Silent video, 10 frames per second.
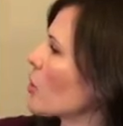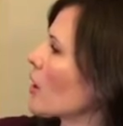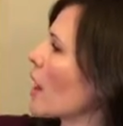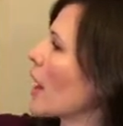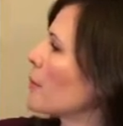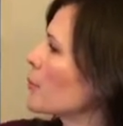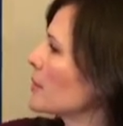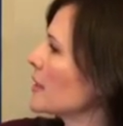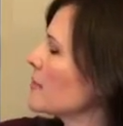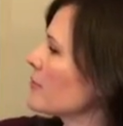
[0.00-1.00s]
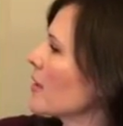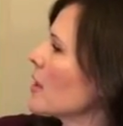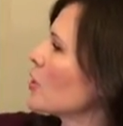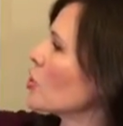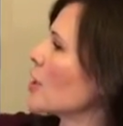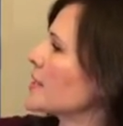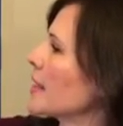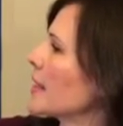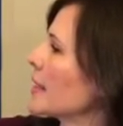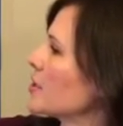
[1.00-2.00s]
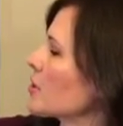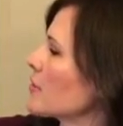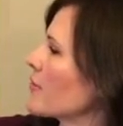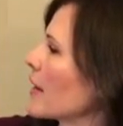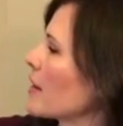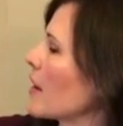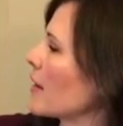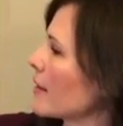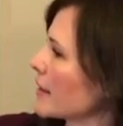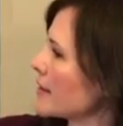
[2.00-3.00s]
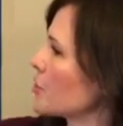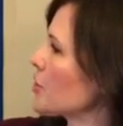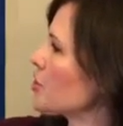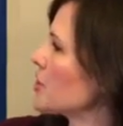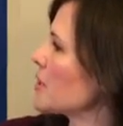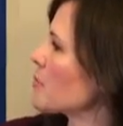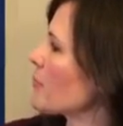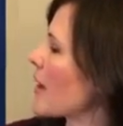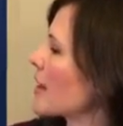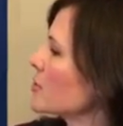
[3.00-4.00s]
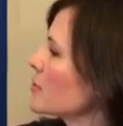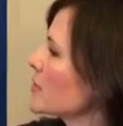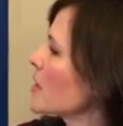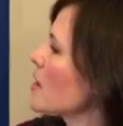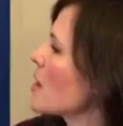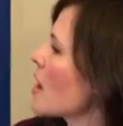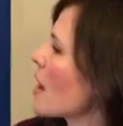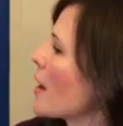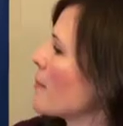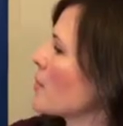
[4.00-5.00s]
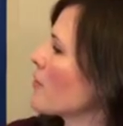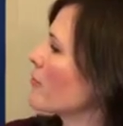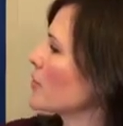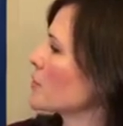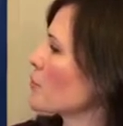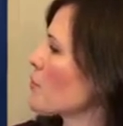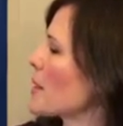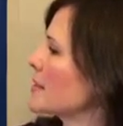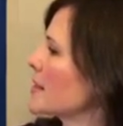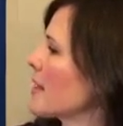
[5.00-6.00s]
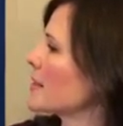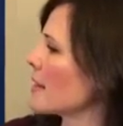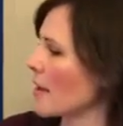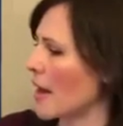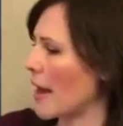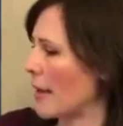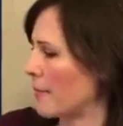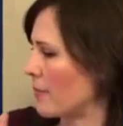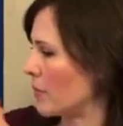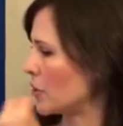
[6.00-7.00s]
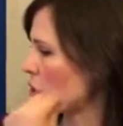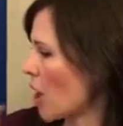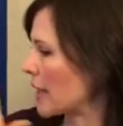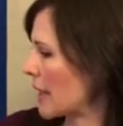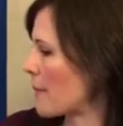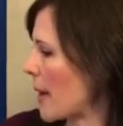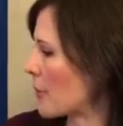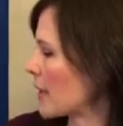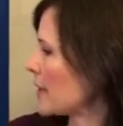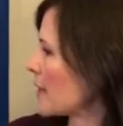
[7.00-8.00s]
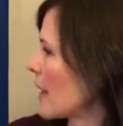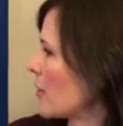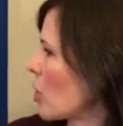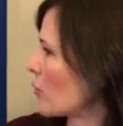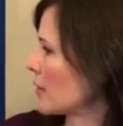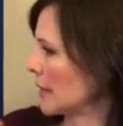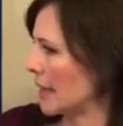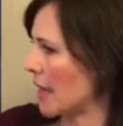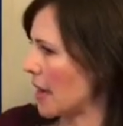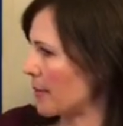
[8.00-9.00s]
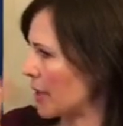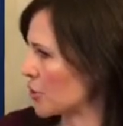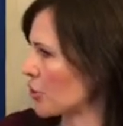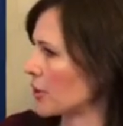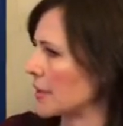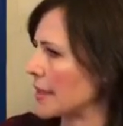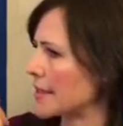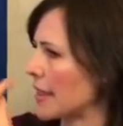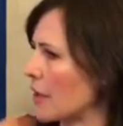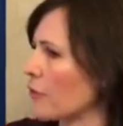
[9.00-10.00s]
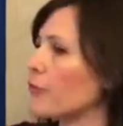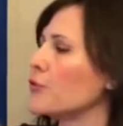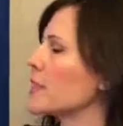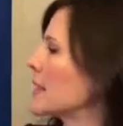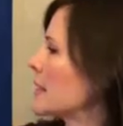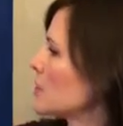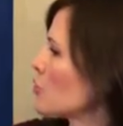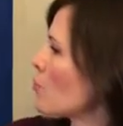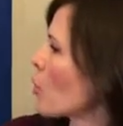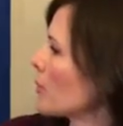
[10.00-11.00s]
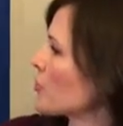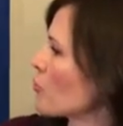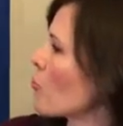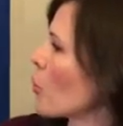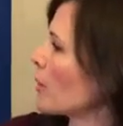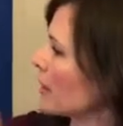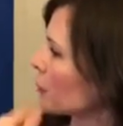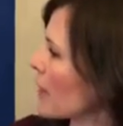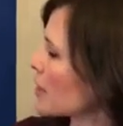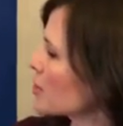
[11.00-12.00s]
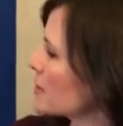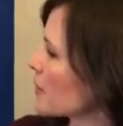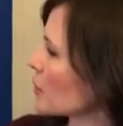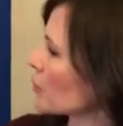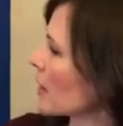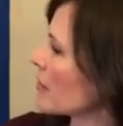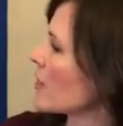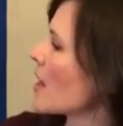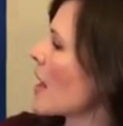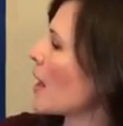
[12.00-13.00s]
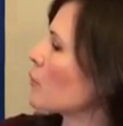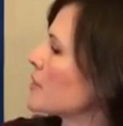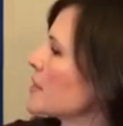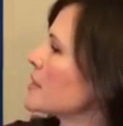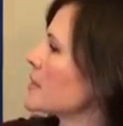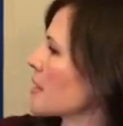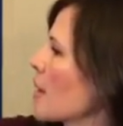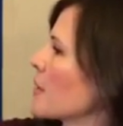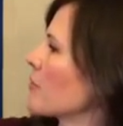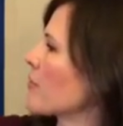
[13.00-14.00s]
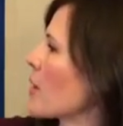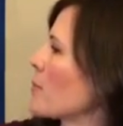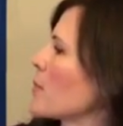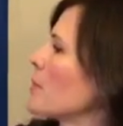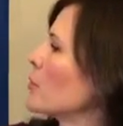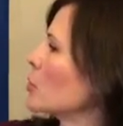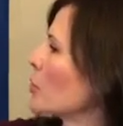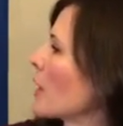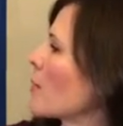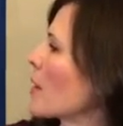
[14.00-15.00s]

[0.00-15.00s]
are hyper belief, not taking into effect, uh, consideration deeper factors um, false growth mindset, um, talking about it and not really um, internalizing and infusing it into moment to moment interactions about our own life, and resistance coming from people learning